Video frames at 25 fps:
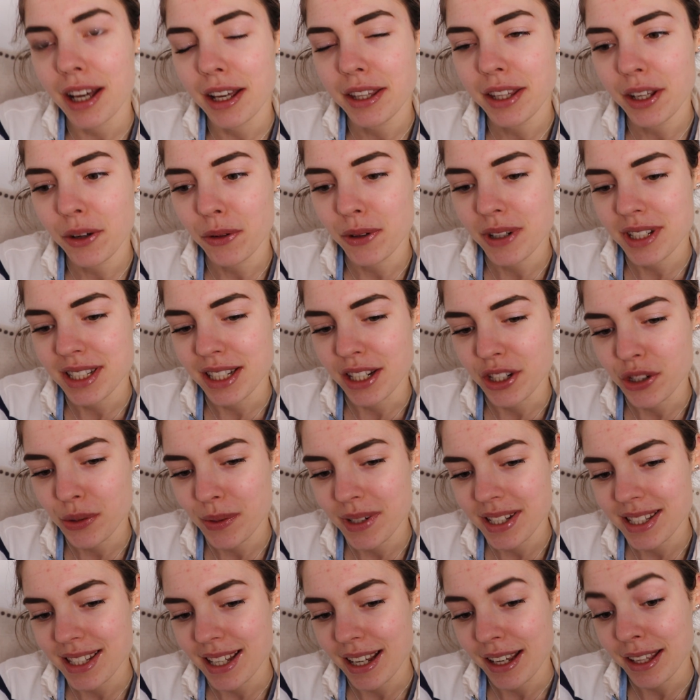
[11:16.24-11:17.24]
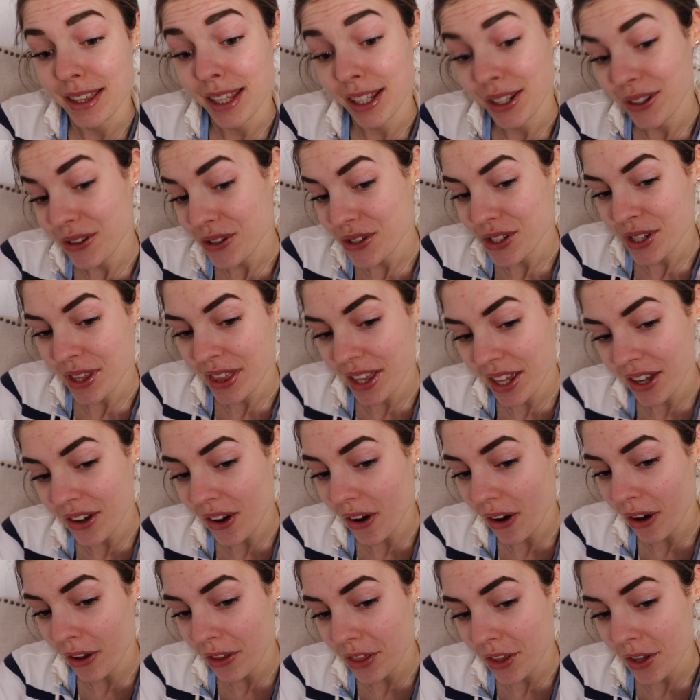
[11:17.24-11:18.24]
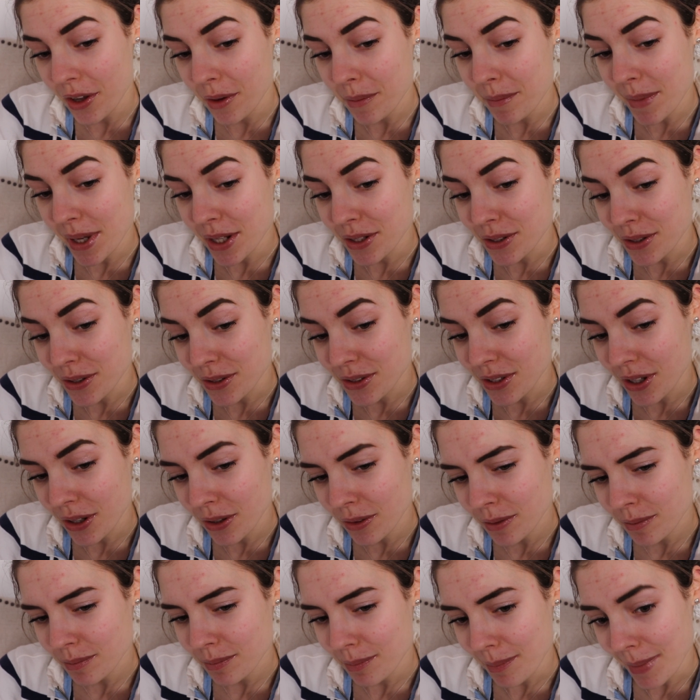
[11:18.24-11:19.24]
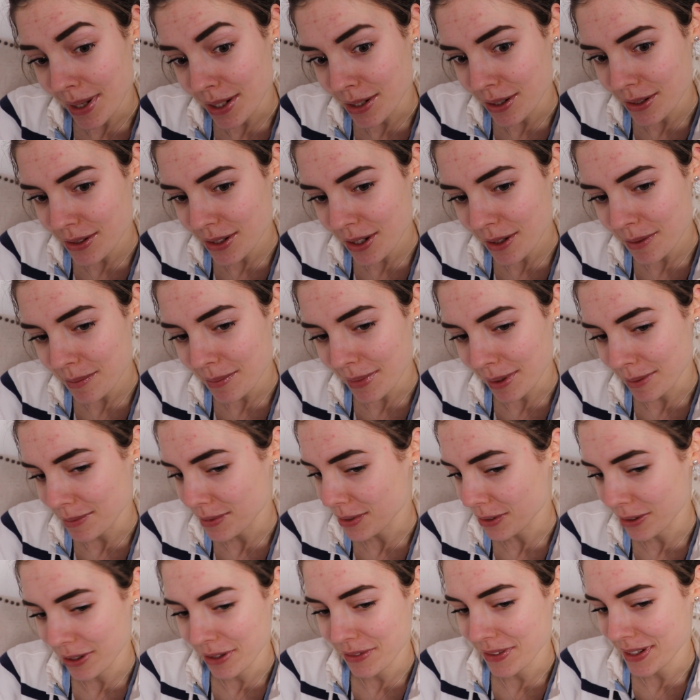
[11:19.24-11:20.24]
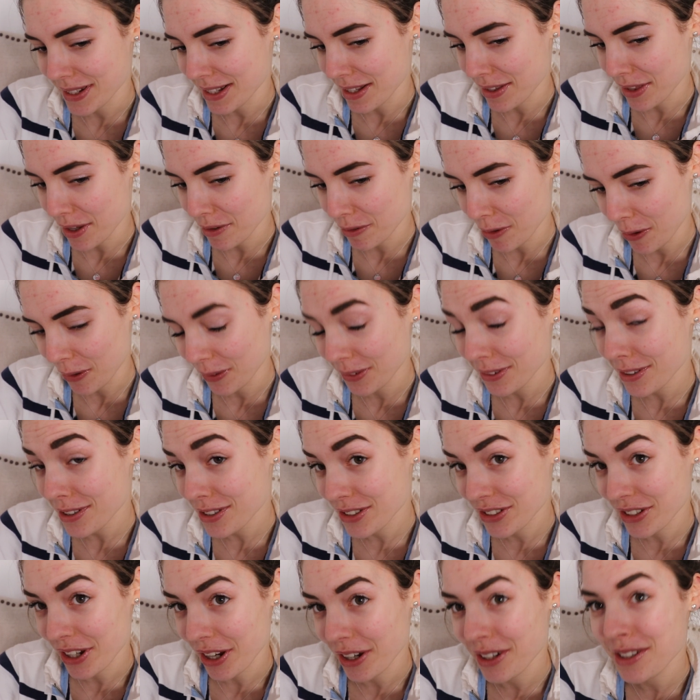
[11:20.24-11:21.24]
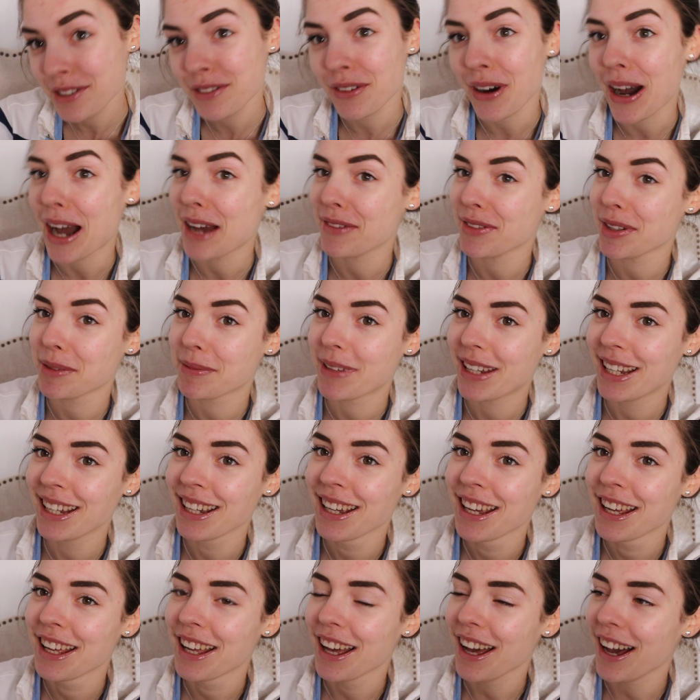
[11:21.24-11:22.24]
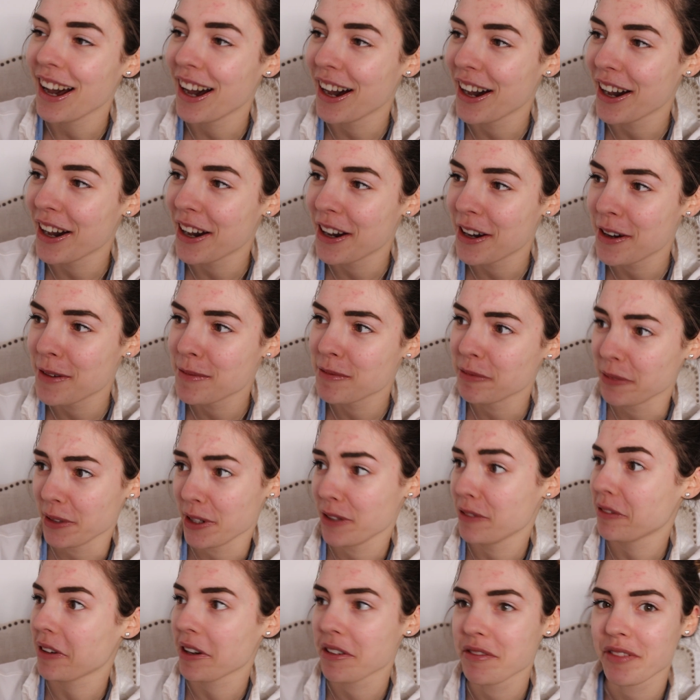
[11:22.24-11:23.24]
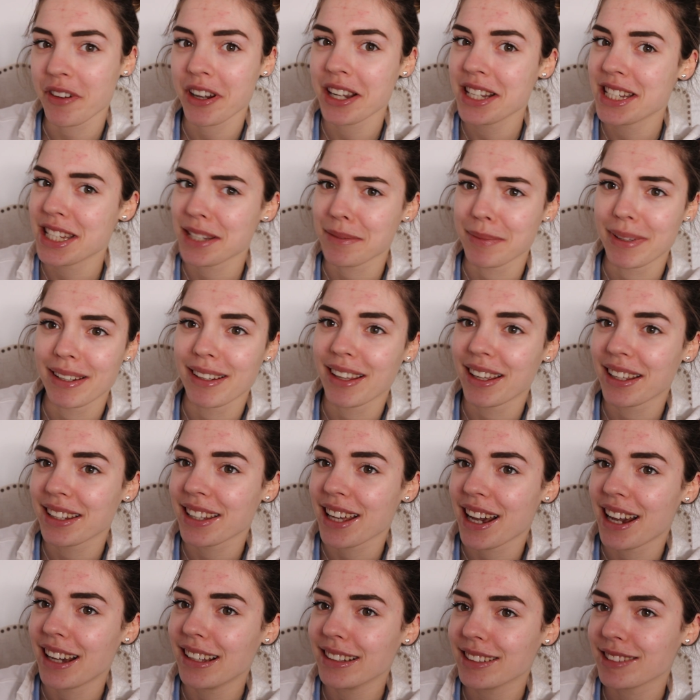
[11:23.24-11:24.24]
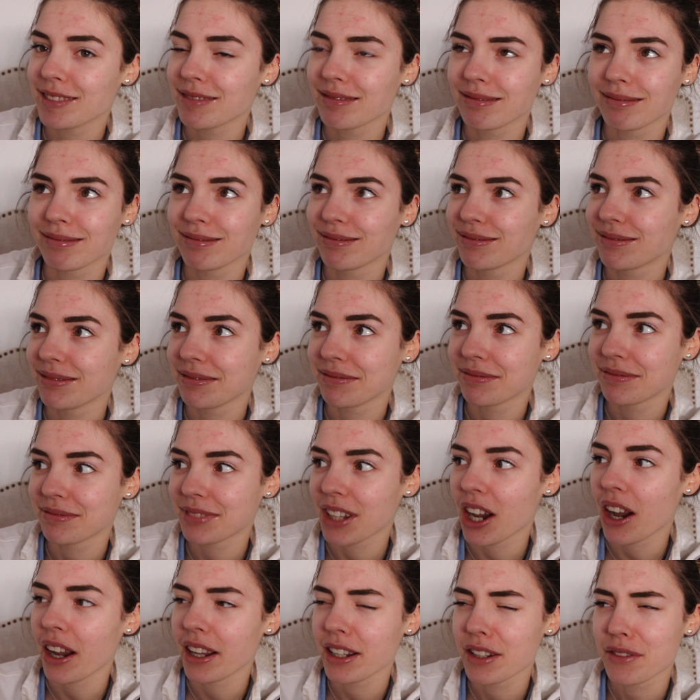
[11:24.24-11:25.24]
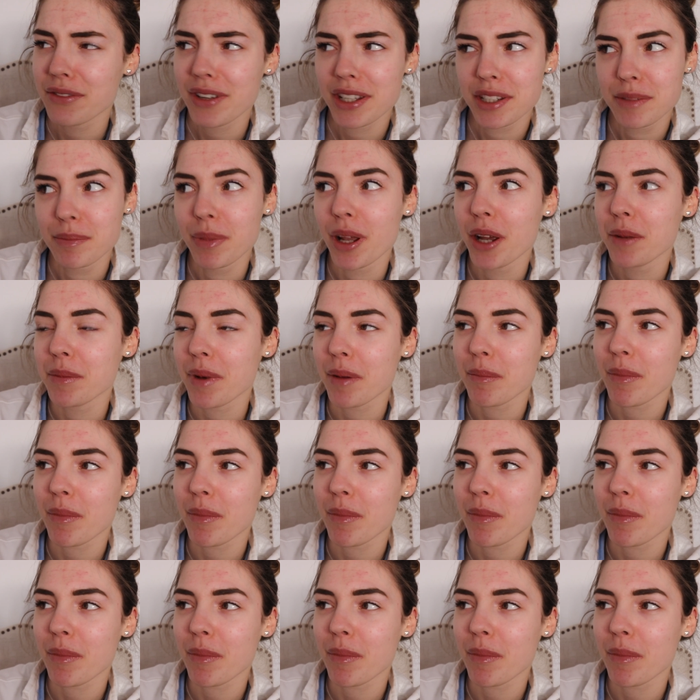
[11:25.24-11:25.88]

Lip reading: I think, honestly, I just wanna say thank you to the Arthur Mendoza, I'm sorry if I said that wrong, show for having me, you know, for inviting me. Like, that kind of has blown my